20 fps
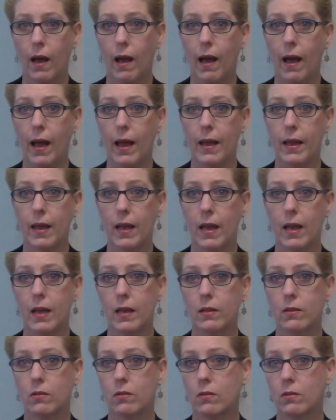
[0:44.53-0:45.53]
I
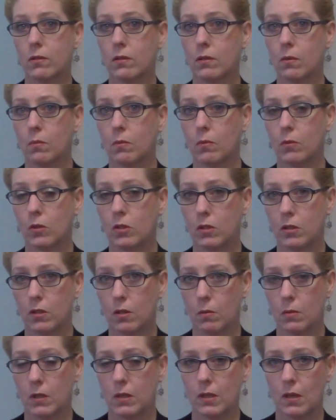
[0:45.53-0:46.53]
had some
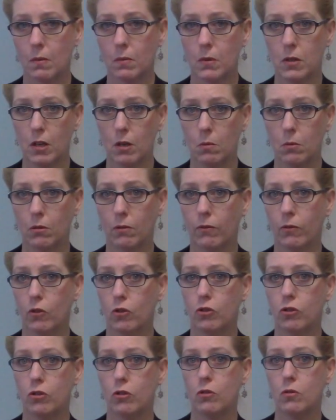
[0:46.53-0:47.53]
symptoms for
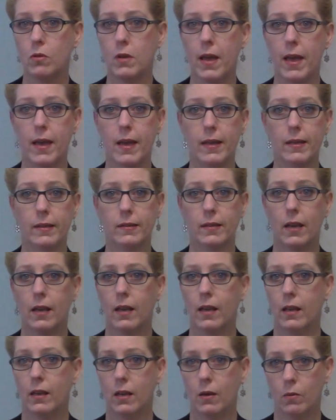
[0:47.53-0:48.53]
2 days
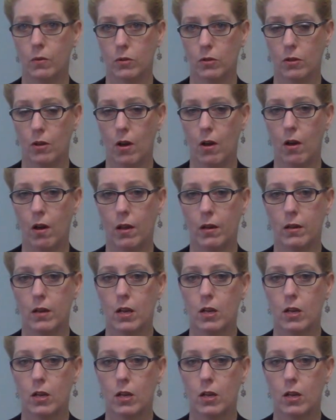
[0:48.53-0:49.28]
and it was gone.